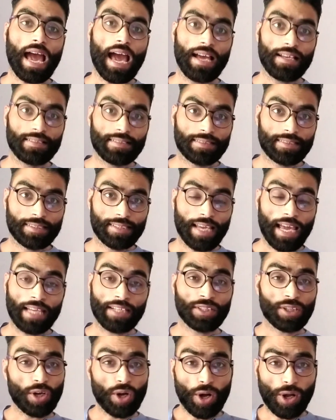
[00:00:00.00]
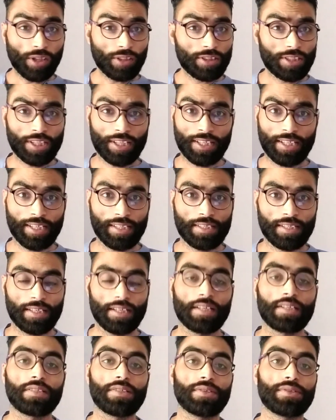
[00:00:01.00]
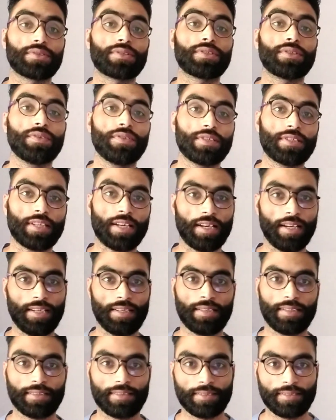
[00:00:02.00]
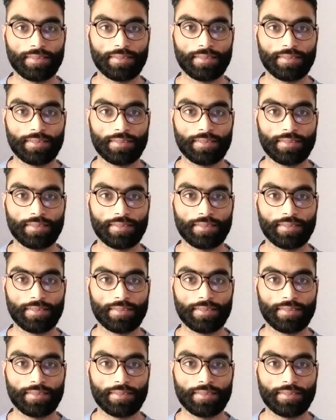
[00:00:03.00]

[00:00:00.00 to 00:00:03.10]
as an alternate to suicide.